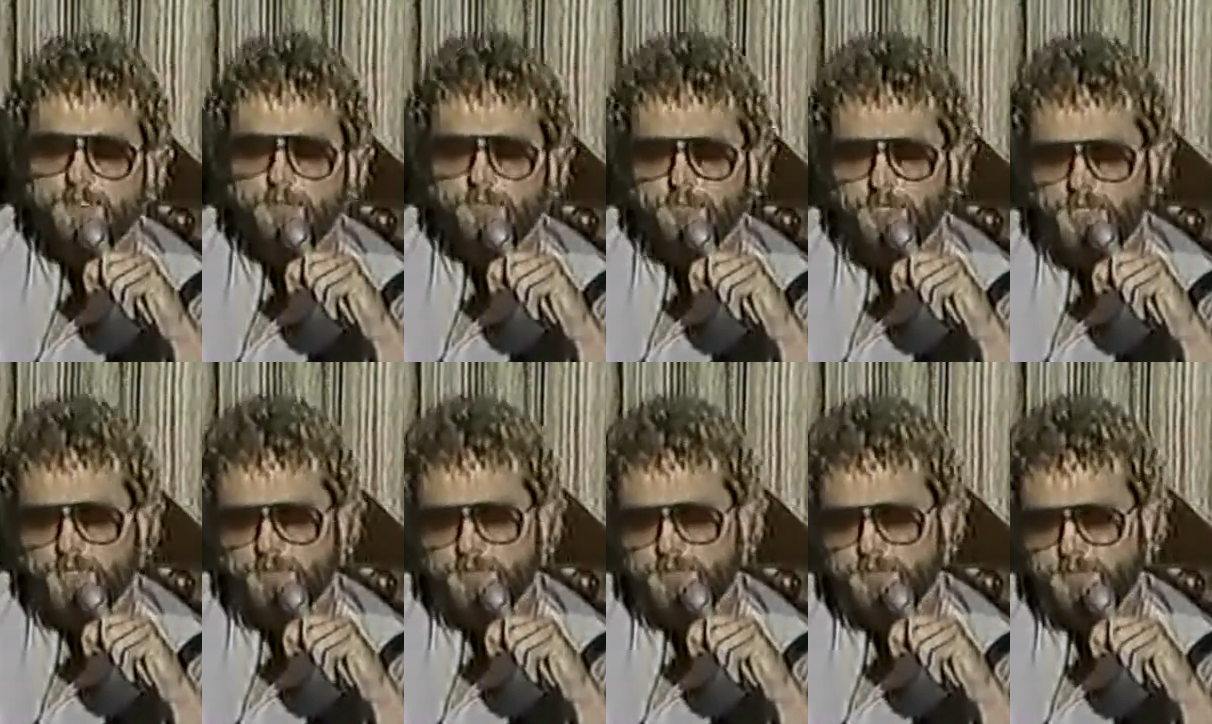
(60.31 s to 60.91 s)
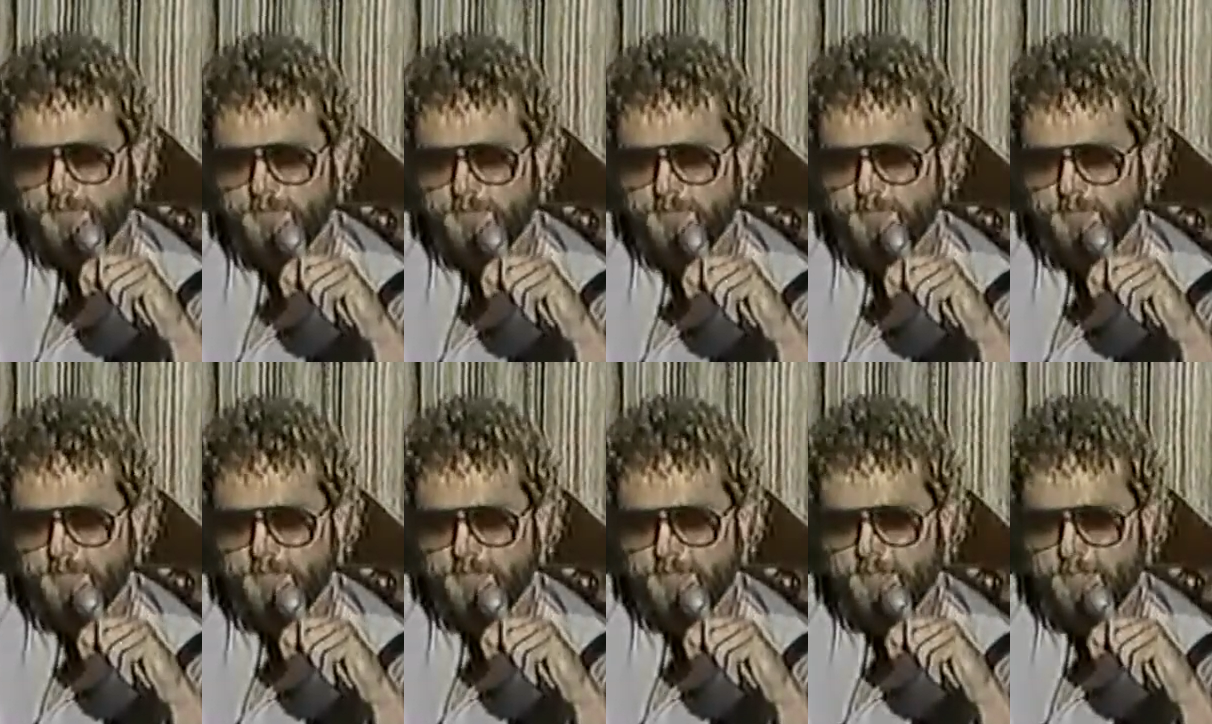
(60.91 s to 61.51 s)
Well,
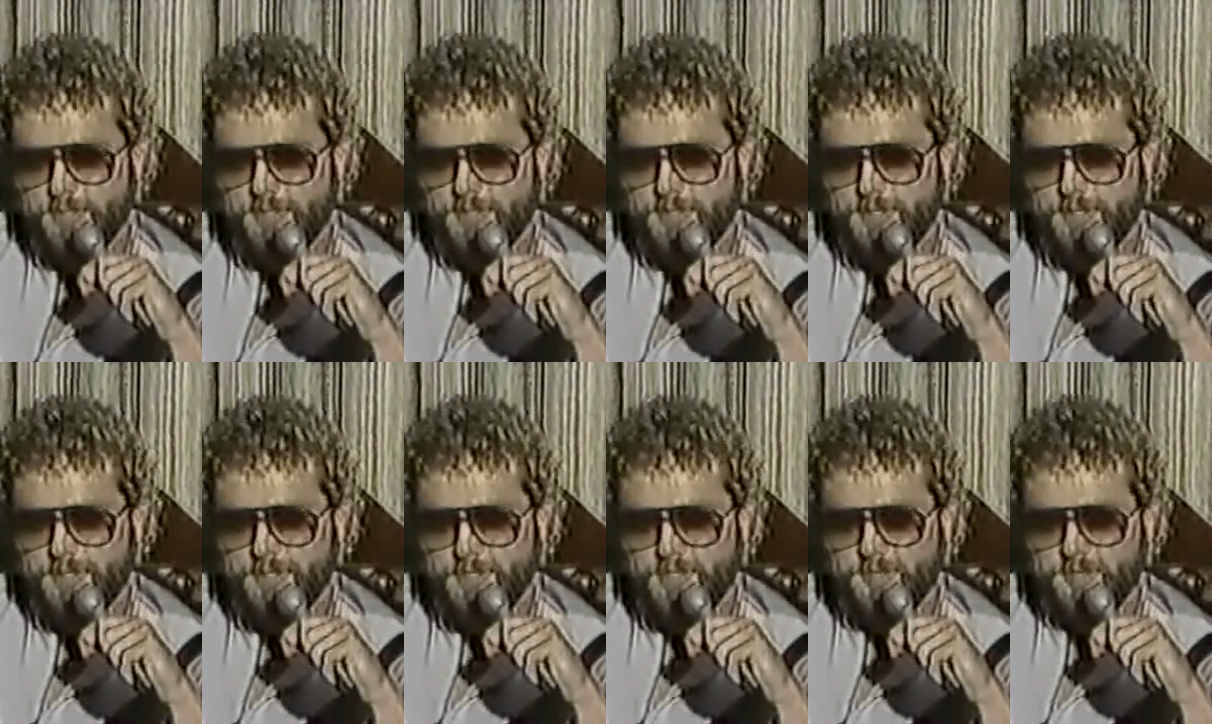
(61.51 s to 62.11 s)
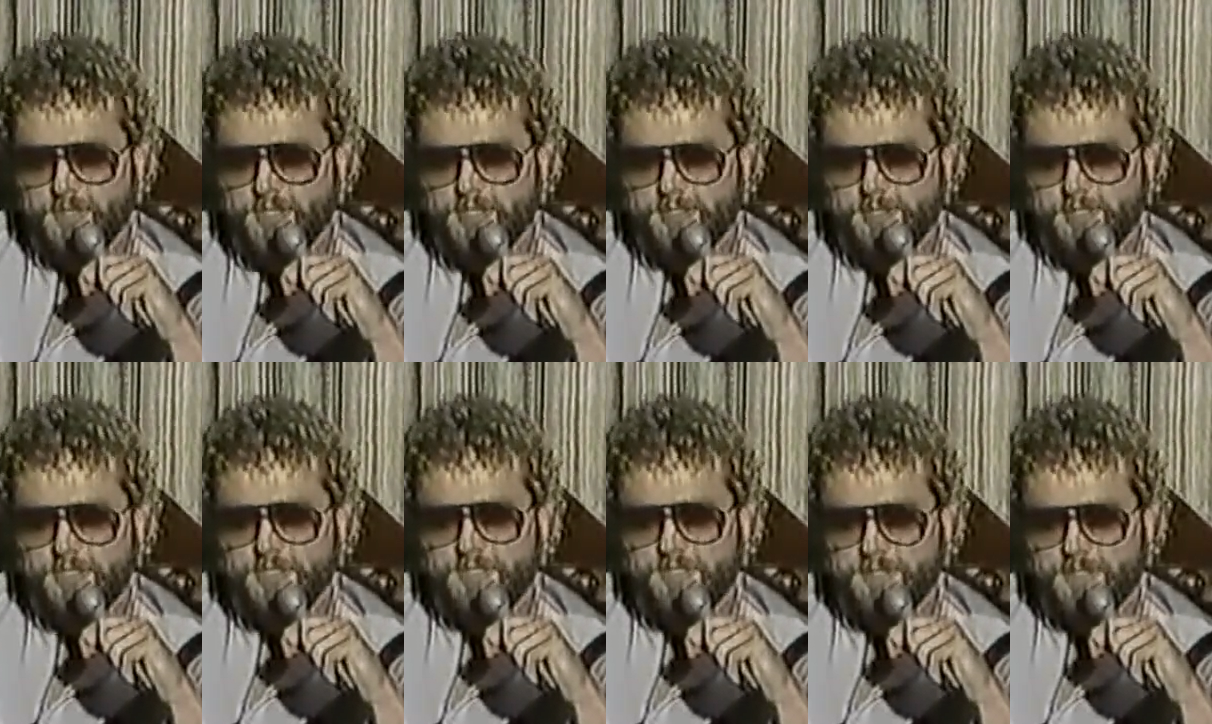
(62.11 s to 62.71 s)
you know, that,
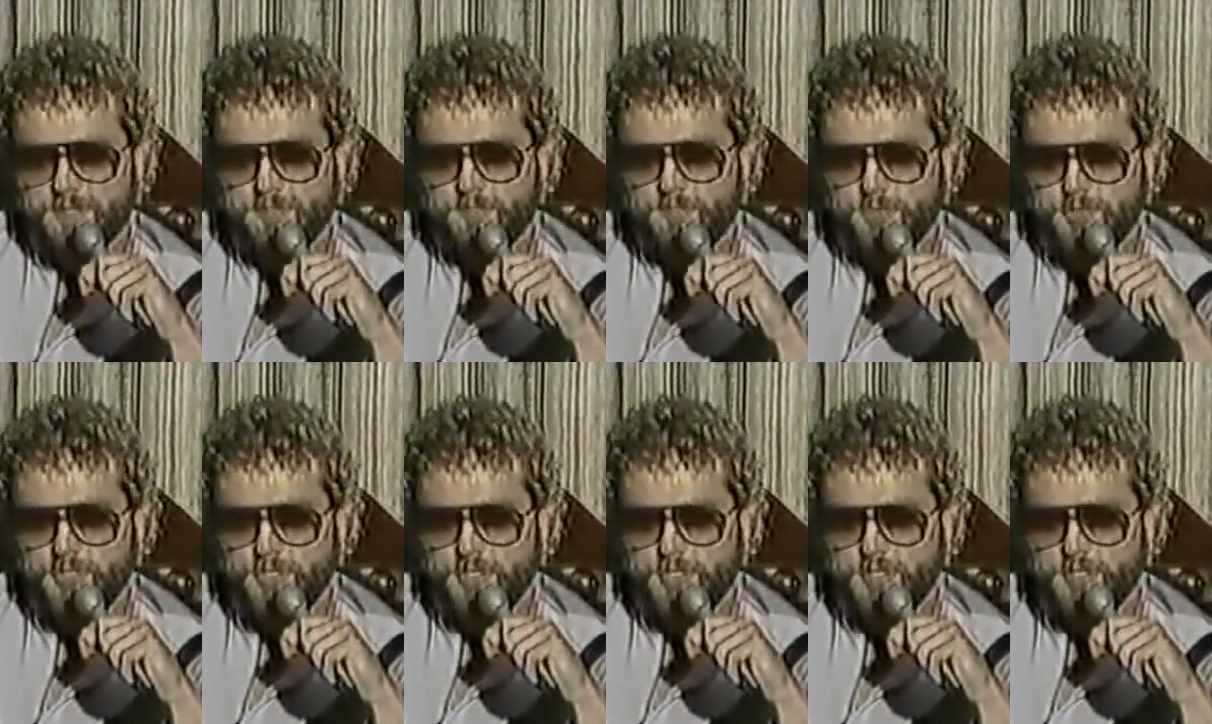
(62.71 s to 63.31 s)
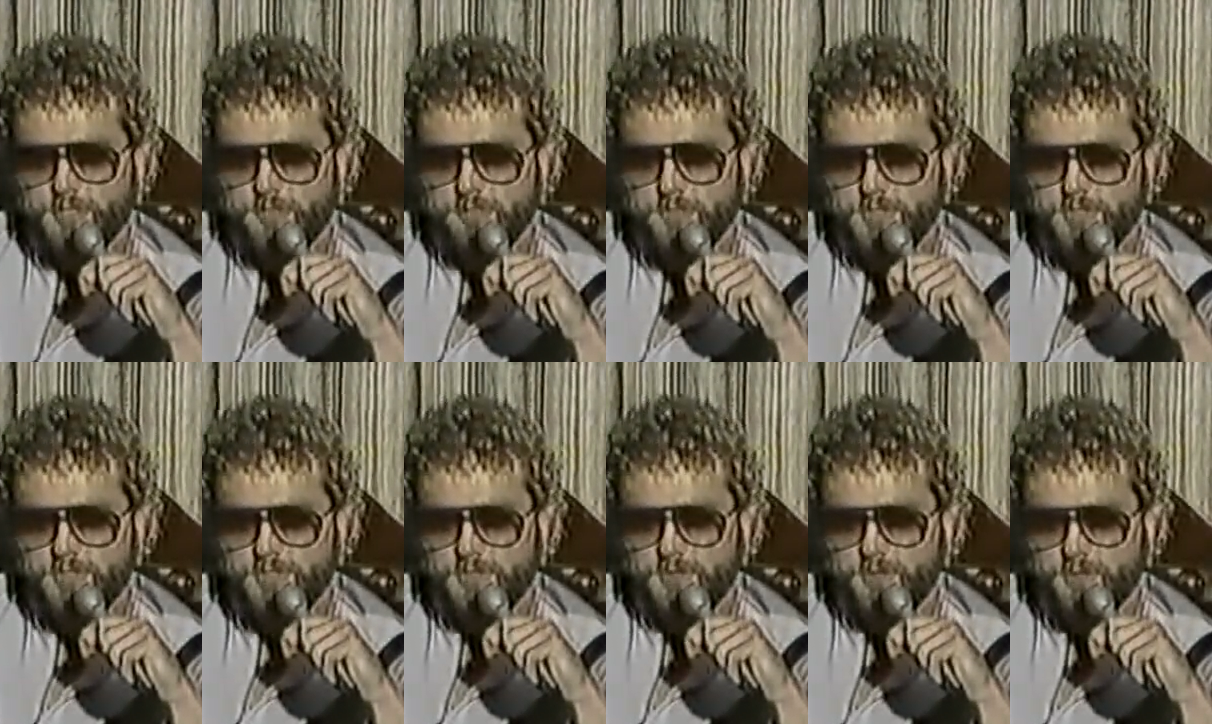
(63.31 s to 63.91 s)
that seemed pretty good,
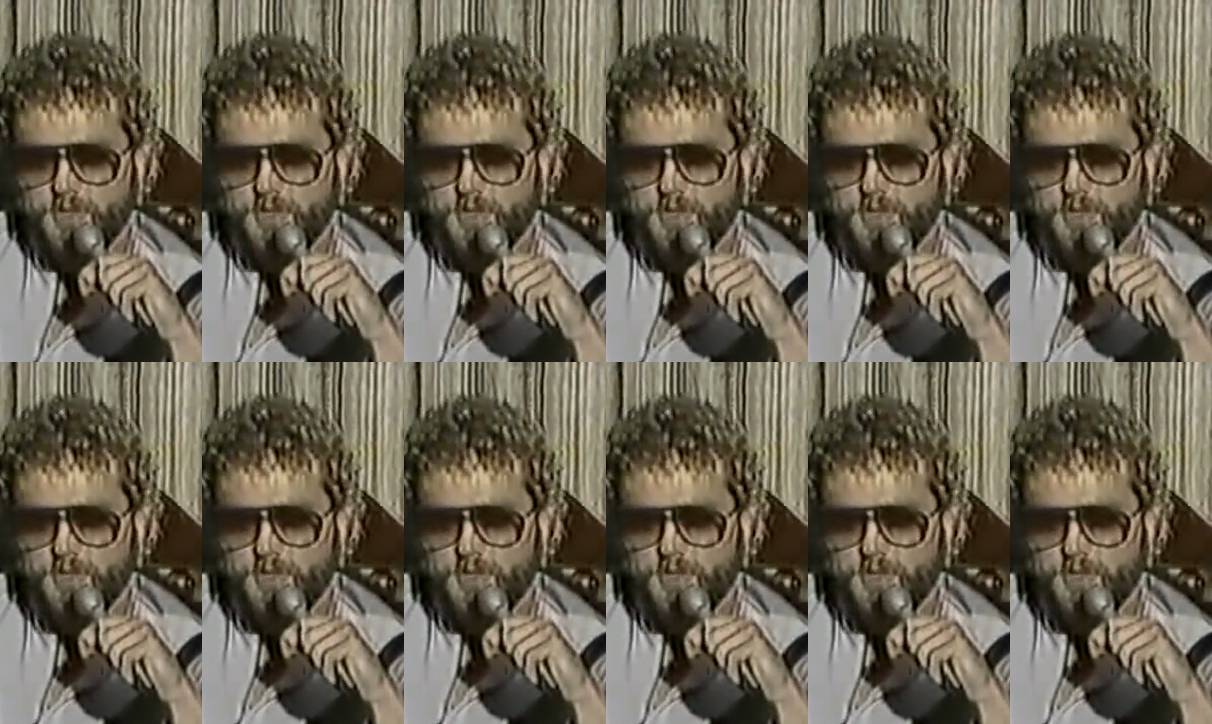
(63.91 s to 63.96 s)
but, you know,